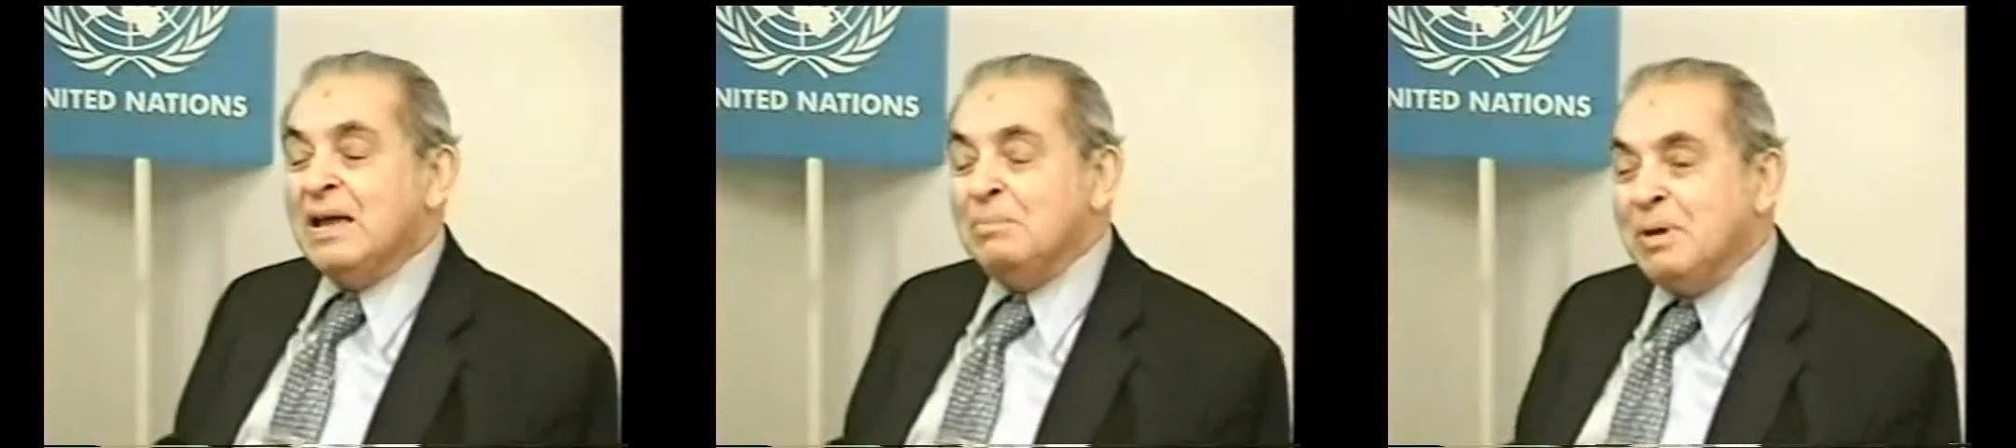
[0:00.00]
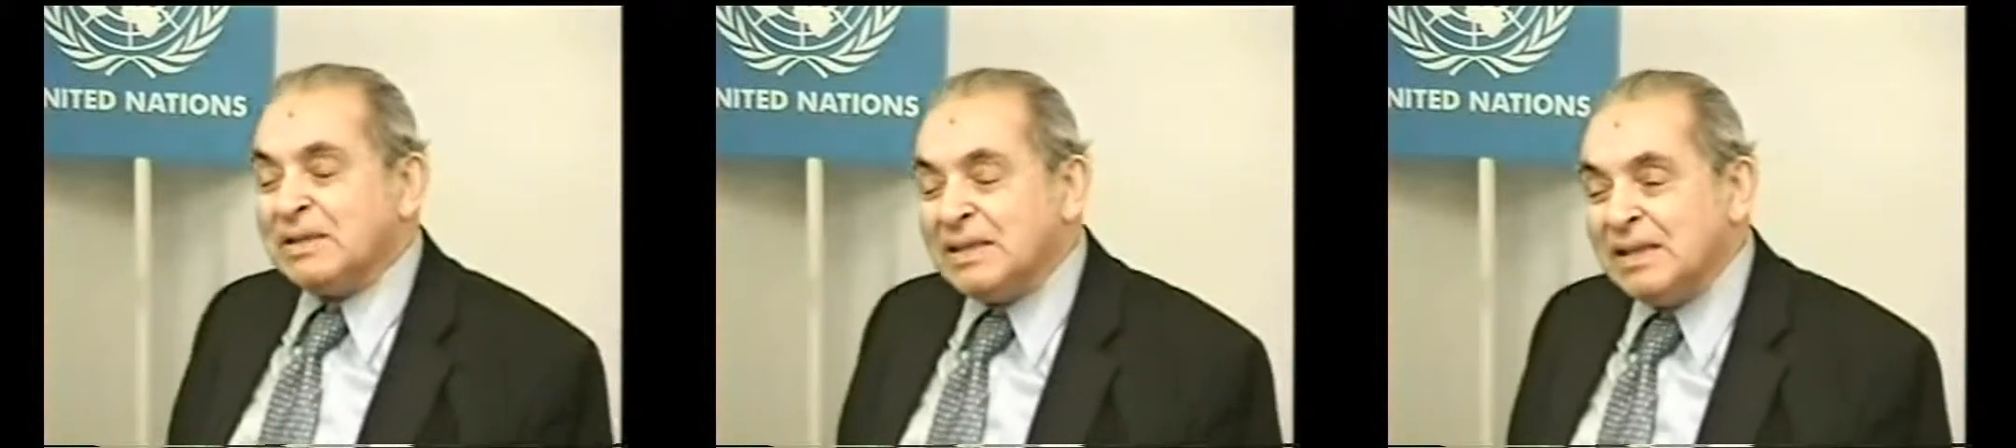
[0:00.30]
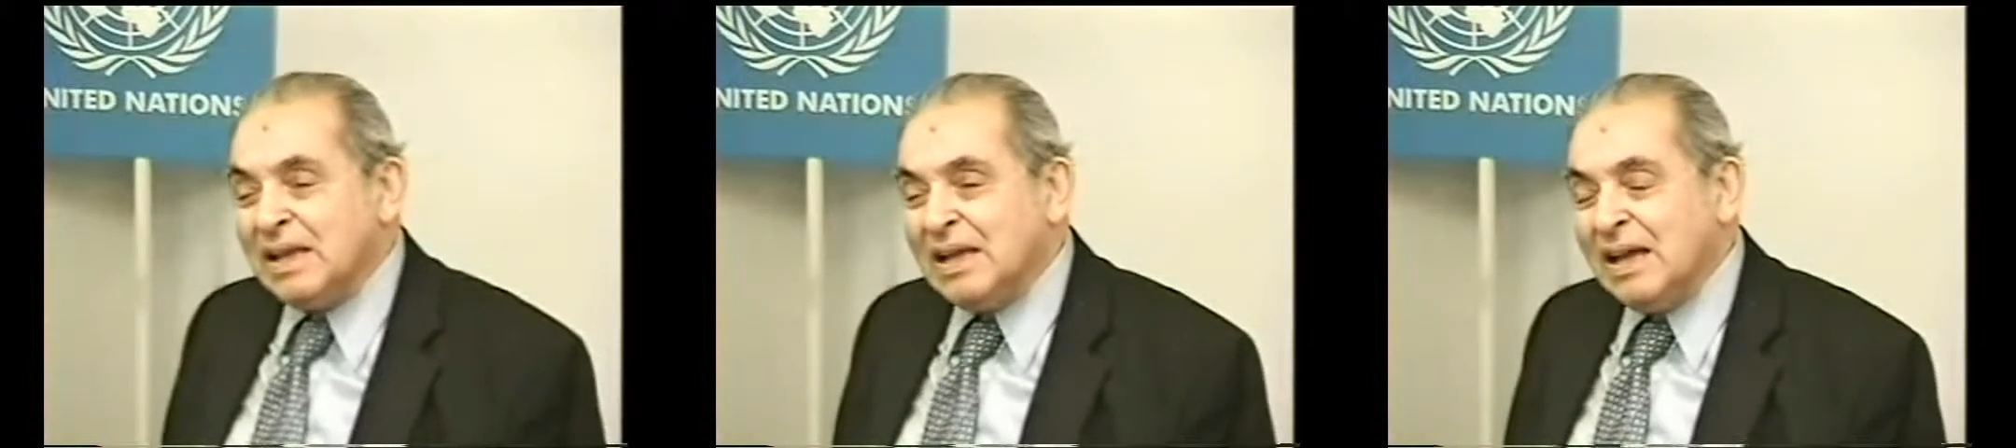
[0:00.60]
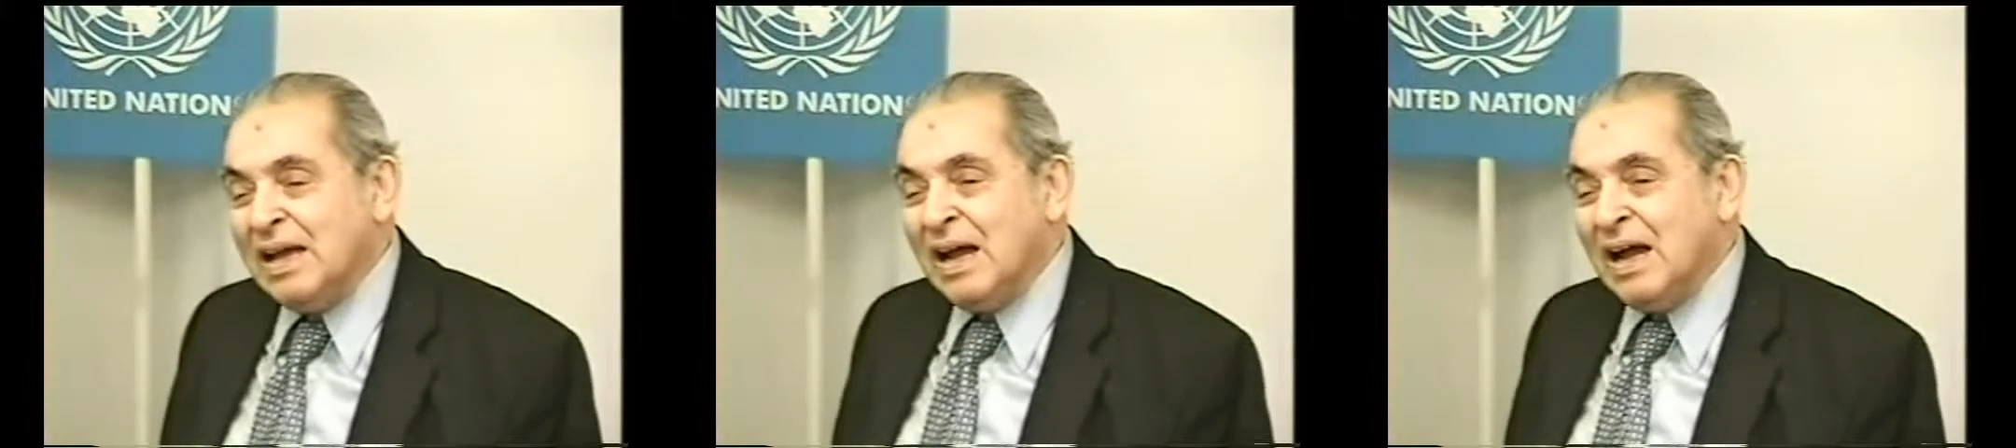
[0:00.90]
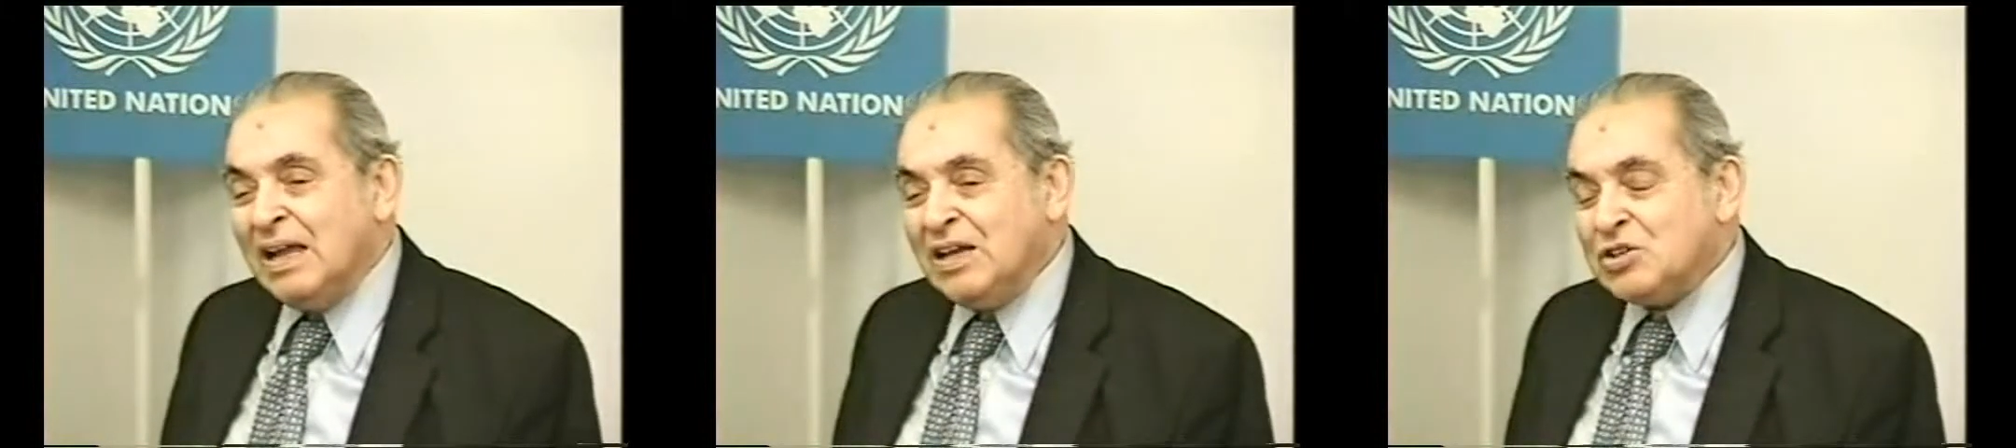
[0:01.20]
But uh,
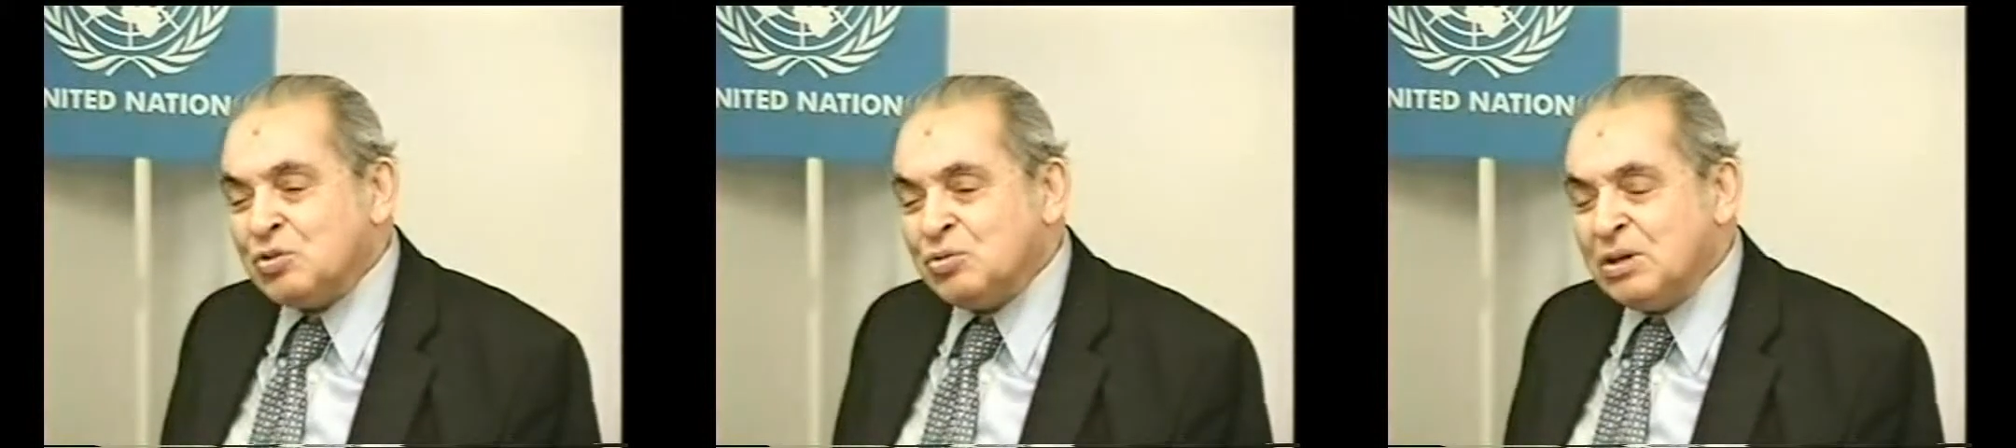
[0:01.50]
I assure